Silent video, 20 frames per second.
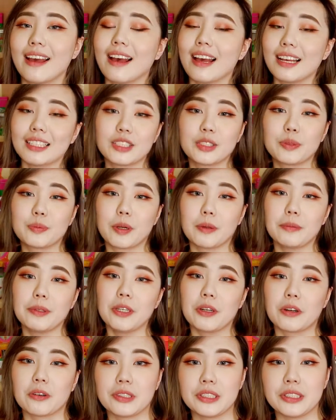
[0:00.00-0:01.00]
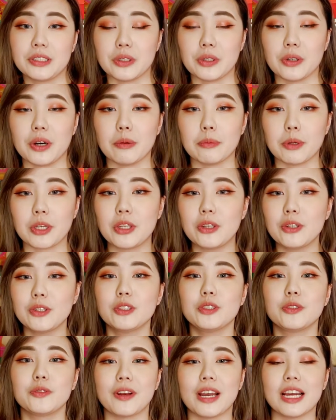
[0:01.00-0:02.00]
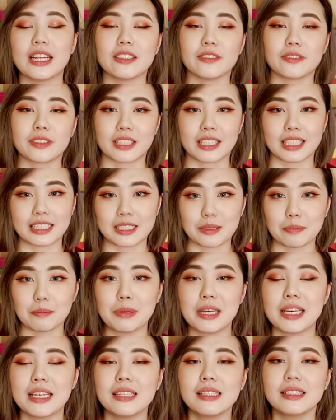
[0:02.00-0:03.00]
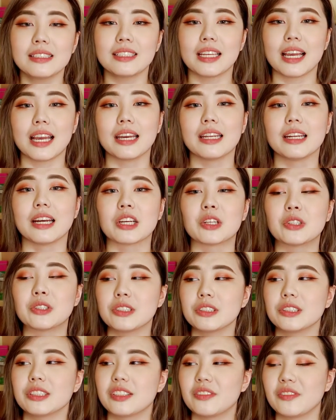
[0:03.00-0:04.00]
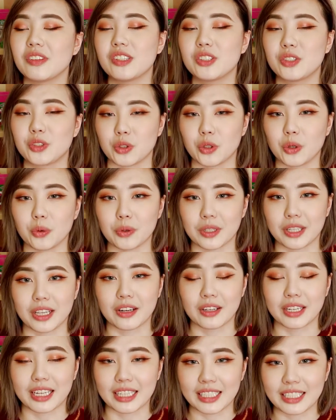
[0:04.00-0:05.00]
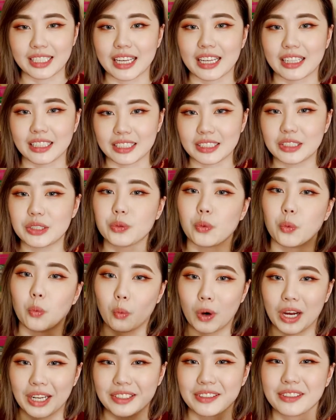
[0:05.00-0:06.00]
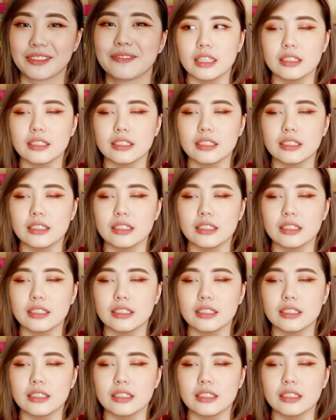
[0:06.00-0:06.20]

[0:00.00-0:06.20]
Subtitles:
As you probably already know, I'm a huge fan of collecting pins and I couldn't leave the store without getting at least one.